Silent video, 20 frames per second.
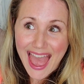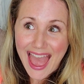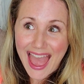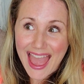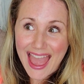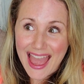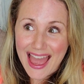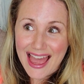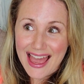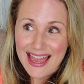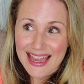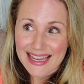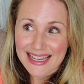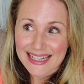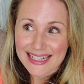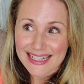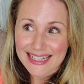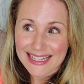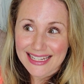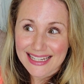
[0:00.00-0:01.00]

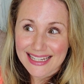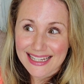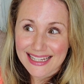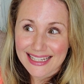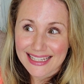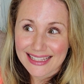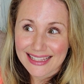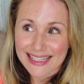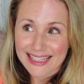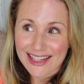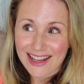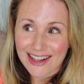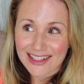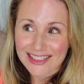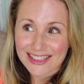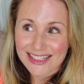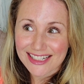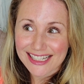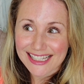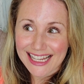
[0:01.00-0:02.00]
And the
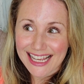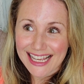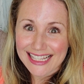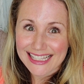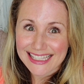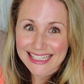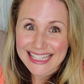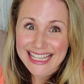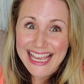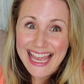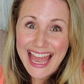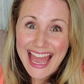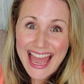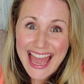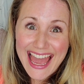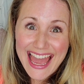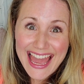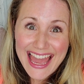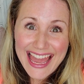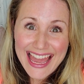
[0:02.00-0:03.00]
doctor says,
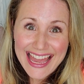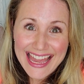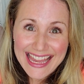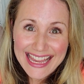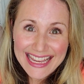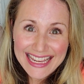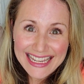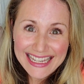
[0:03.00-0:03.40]
yay!